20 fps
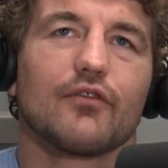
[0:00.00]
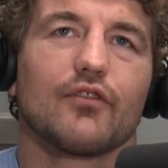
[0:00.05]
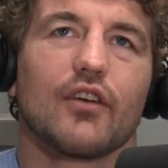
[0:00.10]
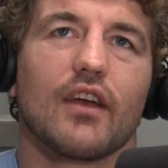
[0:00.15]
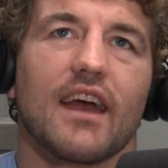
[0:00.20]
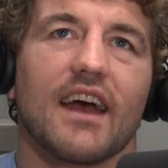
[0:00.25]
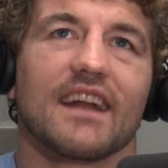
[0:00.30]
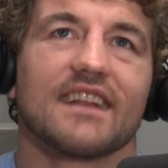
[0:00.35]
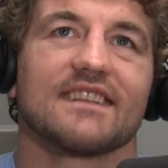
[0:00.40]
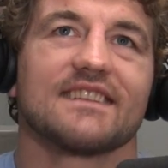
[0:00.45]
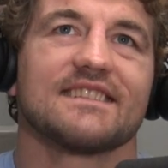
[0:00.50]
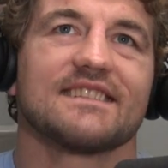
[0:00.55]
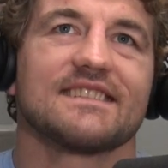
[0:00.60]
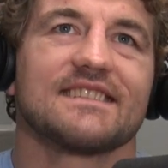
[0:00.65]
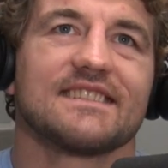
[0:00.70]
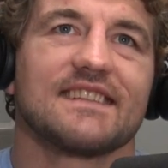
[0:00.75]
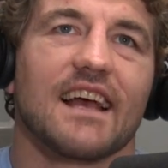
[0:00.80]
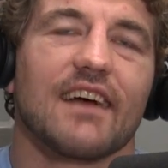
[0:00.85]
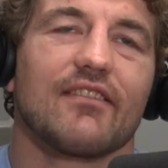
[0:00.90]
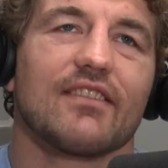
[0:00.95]
If you add
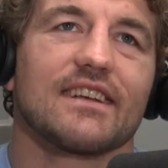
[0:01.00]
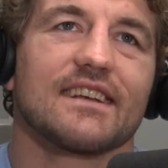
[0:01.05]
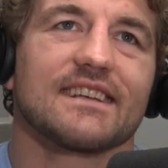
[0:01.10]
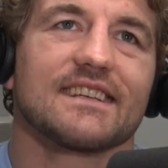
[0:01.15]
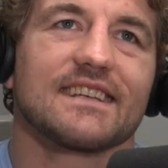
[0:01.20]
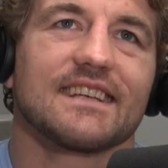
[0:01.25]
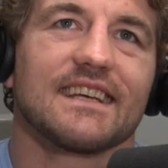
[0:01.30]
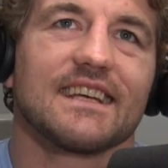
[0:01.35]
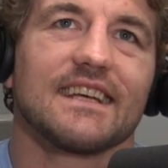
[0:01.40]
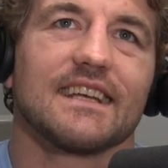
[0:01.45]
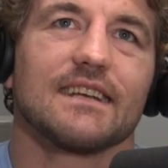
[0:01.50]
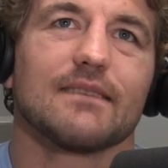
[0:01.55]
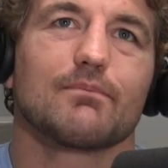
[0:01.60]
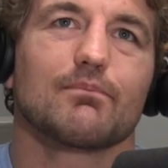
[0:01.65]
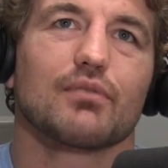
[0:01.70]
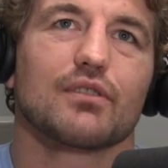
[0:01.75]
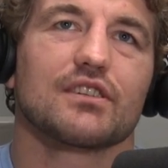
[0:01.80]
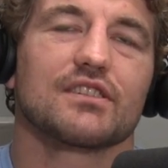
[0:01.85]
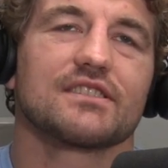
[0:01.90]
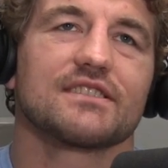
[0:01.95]

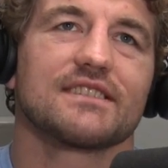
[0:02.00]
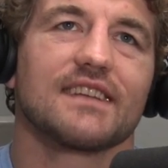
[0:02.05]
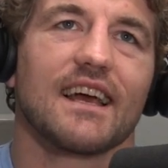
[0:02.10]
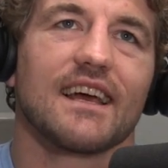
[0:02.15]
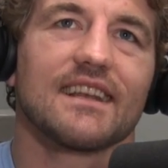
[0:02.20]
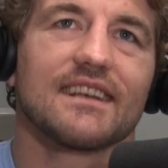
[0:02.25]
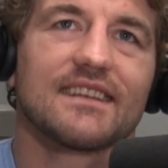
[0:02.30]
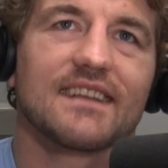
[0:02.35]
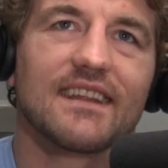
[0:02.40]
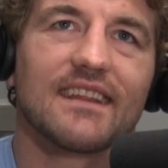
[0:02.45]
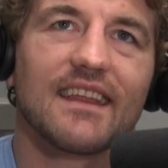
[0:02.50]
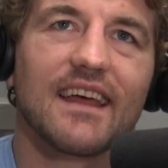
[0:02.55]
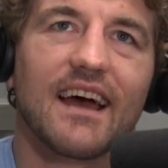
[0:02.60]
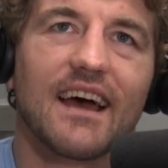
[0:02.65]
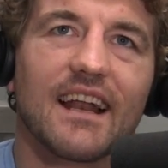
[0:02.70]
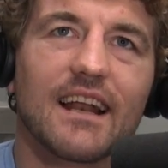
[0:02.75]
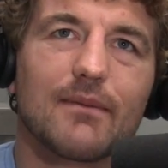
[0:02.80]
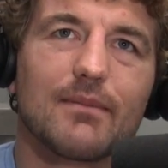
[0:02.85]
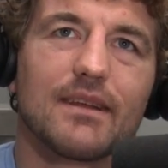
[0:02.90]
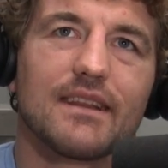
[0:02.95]
17% to
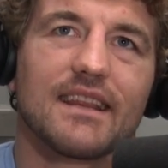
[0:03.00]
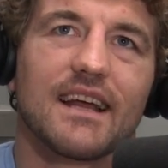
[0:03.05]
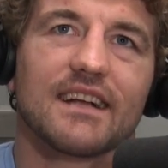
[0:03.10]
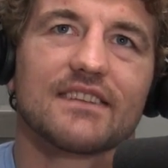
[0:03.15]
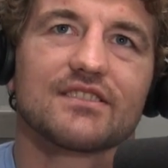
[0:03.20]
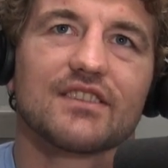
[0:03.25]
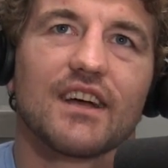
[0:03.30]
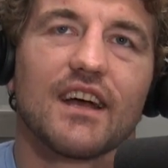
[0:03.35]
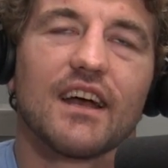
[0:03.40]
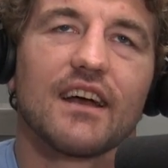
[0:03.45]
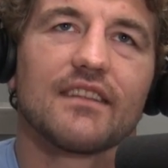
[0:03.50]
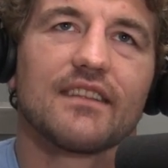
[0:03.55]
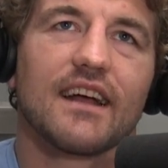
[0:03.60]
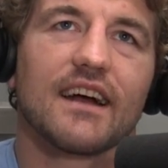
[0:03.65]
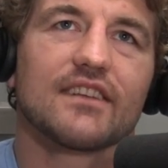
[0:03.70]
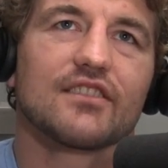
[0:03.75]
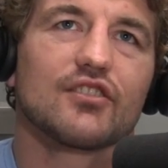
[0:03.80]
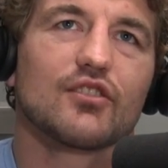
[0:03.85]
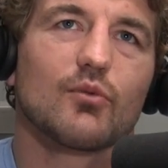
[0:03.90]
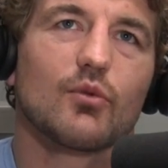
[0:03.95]
that, I mean, that's
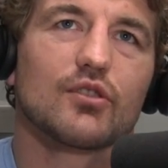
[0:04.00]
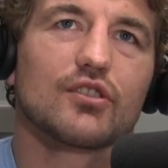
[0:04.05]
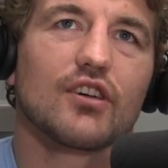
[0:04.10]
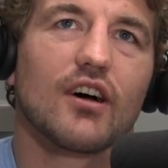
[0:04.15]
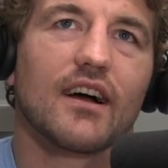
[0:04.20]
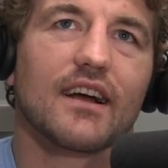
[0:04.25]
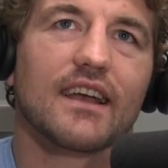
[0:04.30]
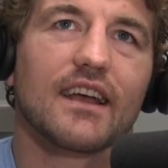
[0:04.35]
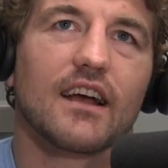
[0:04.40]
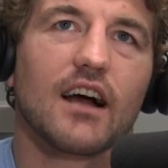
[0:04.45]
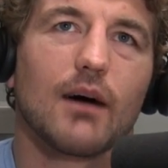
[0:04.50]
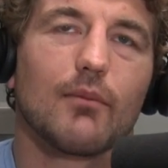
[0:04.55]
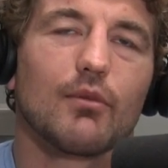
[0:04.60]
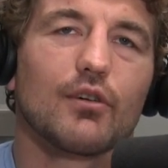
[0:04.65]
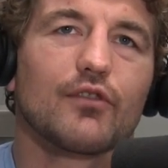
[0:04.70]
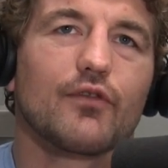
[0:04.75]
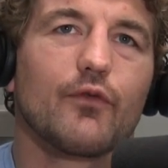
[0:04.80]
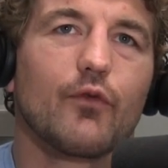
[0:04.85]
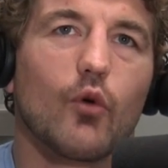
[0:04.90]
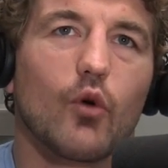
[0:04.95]
that you we're talking
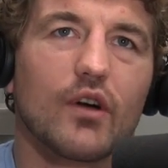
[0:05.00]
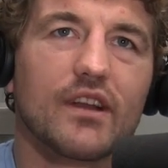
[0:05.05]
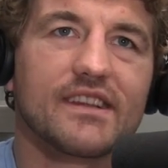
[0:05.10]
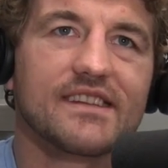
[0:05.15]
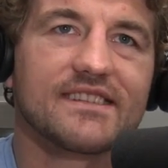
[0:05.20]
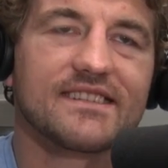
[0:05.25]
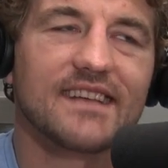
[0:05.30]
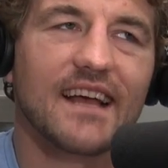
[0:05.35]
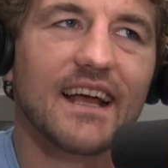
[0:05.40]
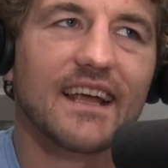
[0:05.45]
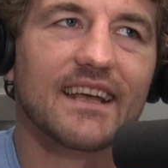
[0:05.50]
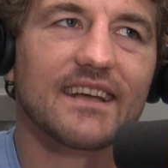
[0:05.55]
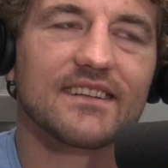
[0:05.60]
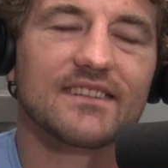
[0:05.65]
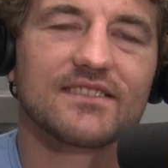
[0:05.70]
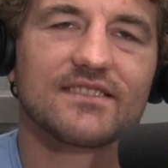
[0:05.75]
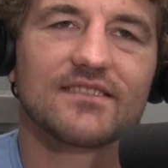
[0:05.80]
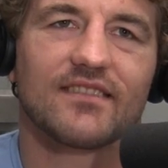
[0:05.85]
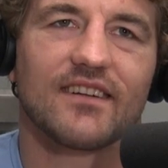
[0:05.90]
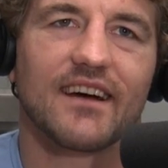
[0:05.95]
almost 40
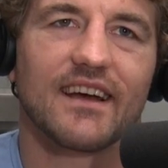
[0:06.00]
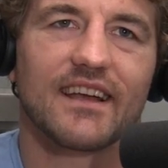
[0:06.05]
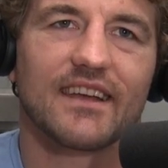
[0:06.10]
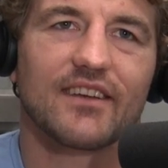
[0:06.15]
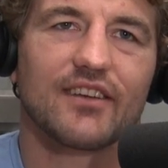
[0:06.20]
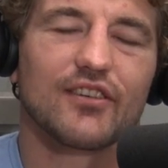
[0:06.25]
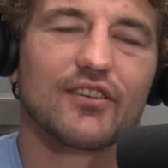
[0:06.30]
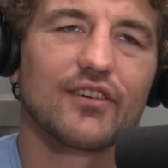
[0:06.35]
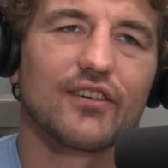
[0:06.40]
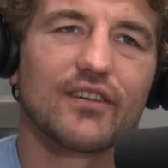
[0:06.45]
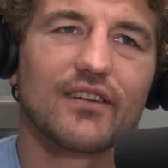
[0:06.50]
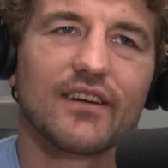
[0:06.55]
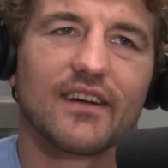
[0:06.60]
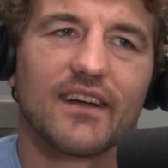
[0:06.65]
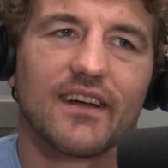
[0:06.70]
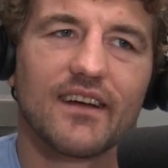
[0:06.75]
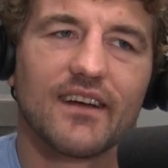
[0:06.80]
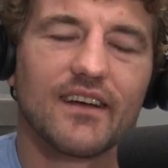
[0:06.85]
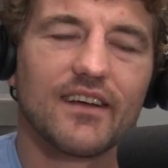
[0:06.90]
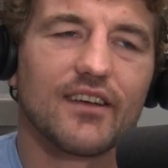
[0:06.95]
seconds. Like you're,
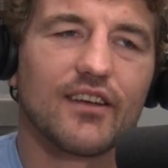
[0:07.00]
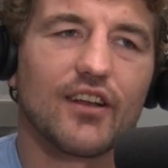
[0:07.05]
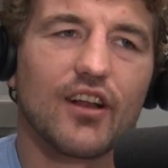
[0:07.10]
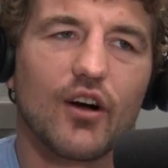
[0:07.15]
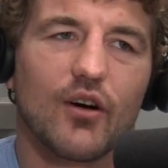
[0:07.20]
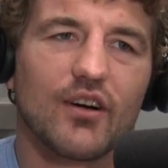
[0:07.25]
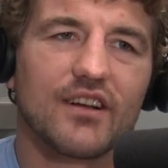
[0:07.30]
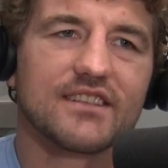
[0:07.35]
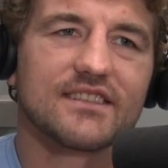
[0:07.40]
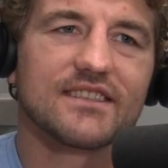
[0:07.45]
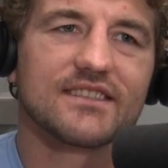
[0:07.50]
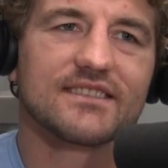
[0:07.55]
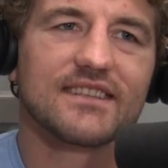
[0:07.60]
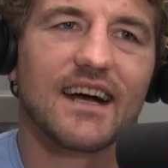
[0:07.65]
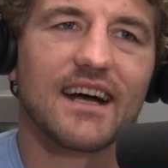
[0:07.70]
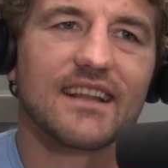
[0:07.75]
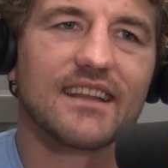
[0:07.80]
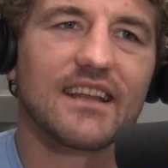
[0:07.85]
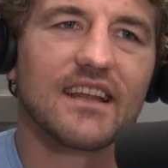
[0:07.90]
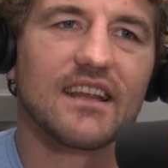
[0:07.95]
you know, it's just
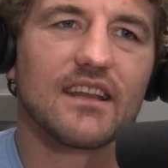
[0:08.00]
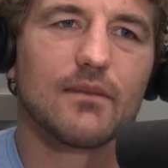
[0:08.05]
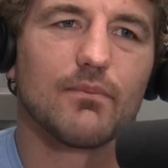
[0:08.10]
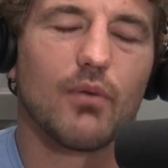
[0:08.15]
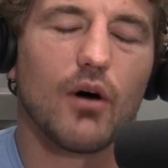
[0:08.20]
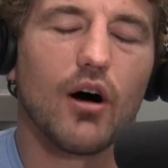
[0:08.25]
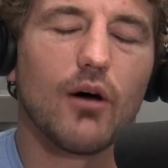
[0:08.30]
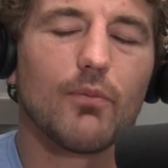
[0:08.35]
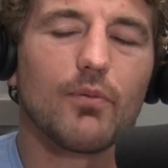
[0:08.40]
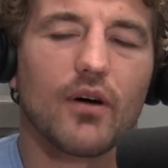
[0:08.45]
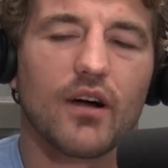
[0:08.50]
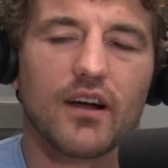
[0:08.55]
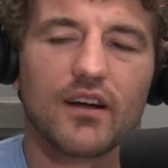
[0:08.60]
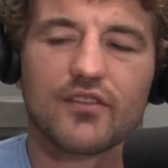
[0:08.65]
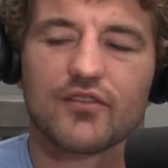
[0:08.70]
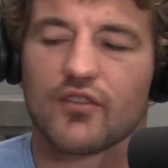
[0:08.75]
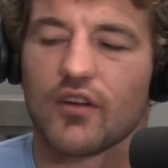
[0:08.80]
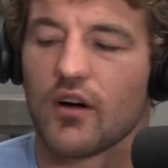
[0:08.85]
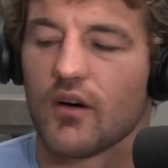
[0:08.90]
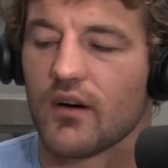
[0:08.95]
not in, the
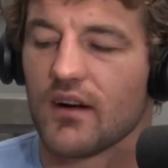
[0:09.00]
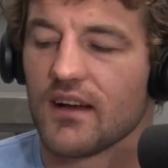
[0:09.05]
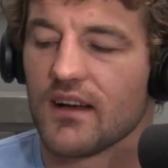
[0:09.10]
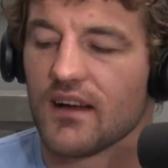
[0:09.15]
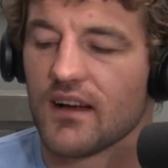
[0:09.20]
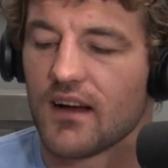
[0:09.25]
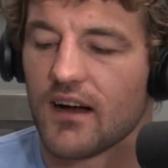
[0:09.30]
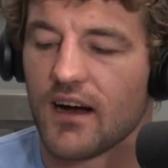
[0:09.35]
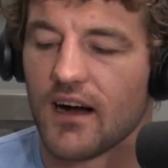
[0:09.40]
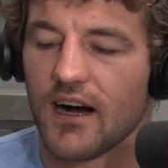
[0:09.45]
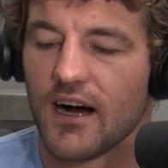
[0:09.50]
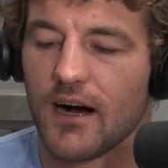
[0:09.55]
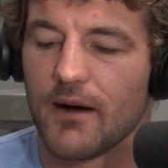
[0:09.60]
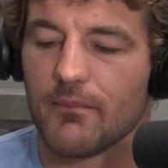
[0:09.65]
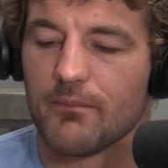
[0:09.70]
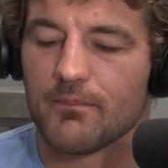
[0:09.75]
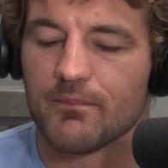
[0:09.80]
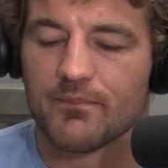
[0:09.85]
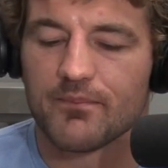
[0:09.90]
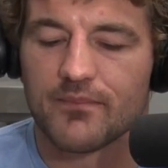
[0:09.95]
ballpark. So,
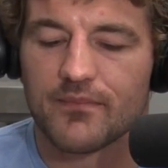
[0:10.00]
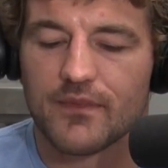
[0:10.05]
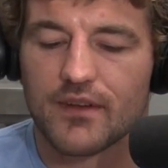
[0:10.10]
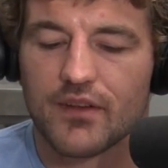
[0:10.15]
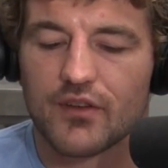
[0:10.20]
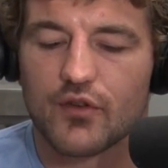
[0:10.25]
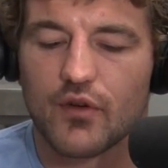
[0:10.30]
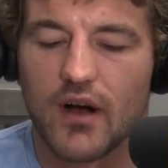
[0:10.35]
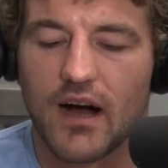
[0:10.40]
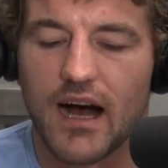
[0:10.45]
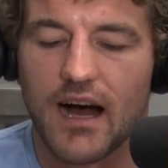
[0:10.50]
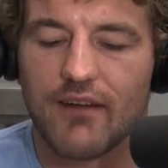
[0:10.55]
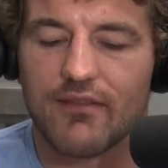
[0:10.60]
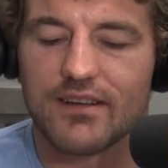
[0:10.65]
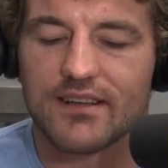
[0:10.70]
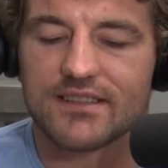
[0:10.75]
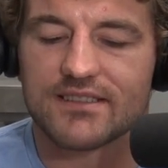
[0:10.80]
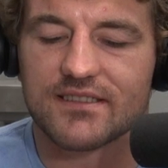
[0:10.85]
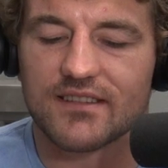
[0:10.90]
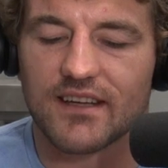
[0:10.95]
um, so
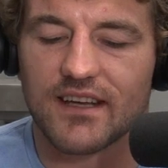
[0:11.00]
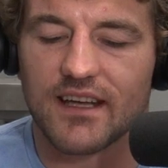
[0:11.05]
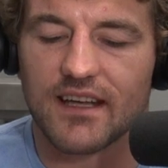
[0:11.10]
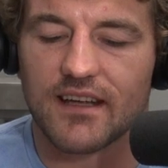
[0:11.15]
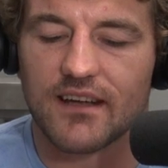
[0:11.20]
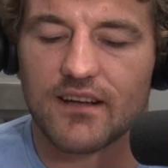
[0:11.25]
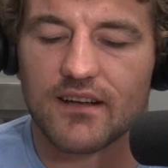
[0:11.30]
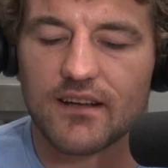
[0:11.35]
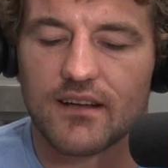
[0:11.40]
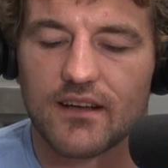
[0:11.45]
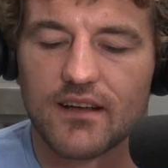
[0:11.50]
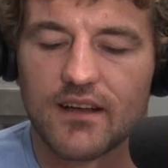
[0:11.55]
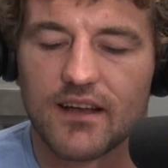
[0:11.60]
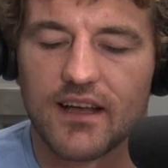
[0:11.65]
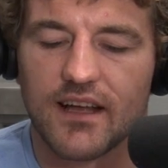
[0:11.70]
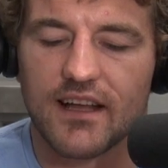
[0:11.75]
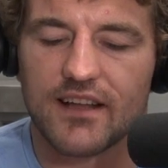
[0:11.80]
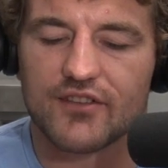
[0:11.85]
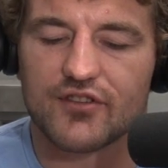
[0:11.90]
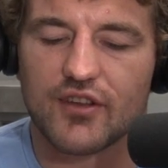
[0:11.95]
obviously,
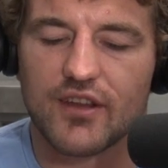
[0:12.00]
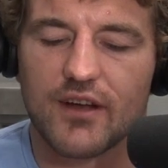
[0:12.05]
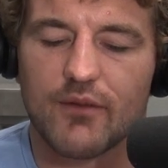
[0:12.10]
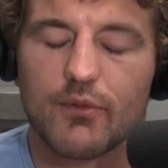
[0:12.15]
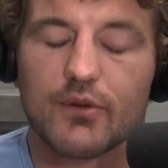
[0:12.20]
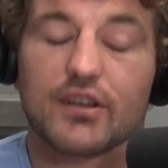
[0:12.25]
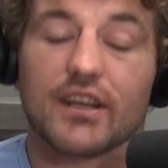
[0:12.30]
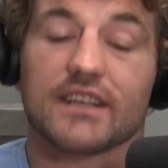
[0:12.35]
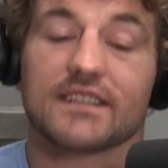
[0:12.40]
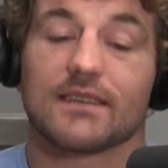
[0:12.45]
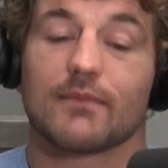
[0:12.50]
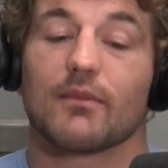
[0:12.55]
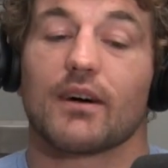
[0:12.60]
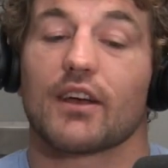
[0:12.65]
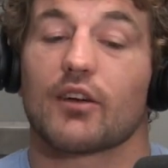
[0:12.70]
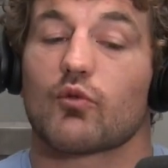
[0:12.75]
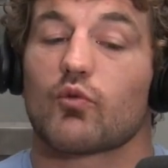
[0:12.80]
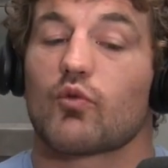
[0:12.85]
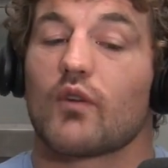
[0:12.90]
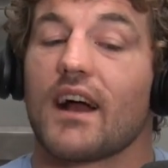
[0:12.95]
and so then we take something
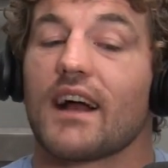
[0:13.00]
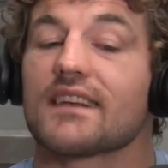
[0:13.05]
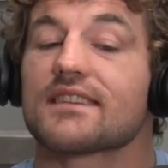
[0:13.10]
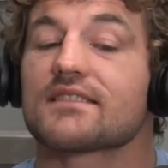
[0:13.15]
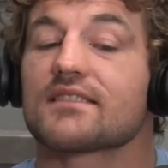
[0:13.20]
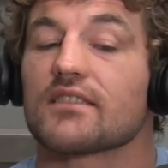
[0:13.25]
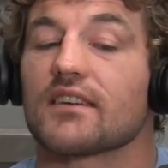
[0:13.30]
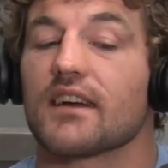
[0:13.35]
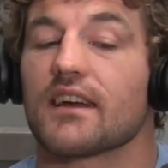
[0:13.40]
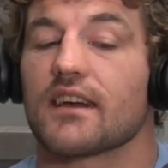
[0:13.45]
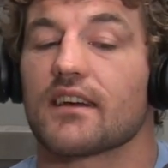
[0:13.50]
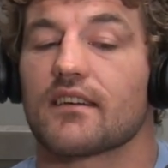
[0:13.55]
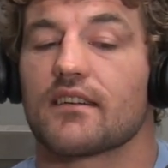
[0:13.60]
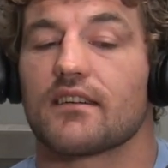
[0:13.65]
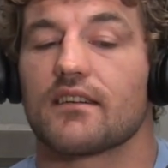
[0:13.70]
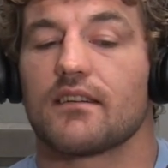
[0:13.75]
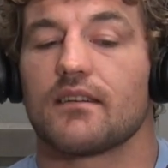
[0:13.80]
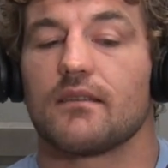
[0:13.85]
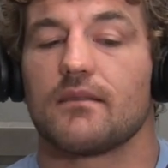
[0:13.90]
like wrestling.